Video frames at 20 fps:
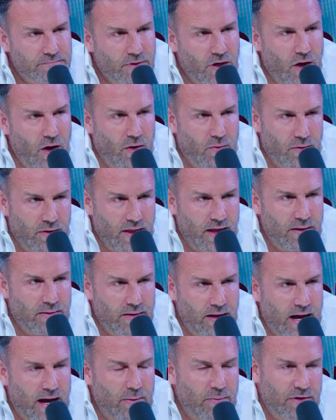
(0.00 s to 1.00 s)
Oh, well, that,
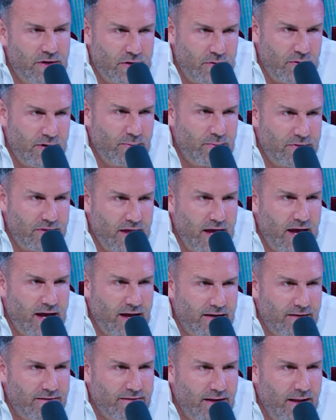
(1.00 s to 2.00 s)
I would agree with
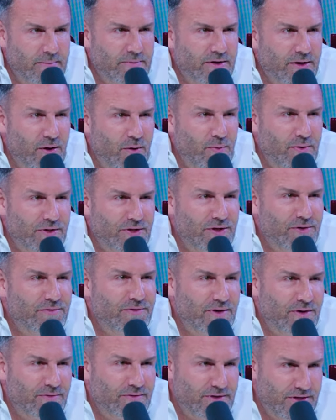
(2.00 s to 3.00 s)
that. Let me know when you
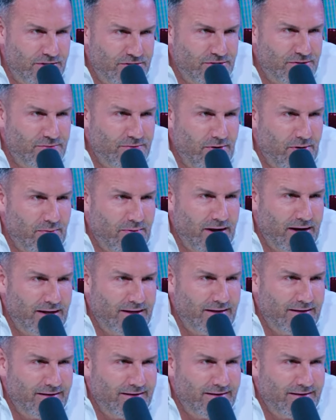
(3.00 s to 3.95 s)
do. Did you already?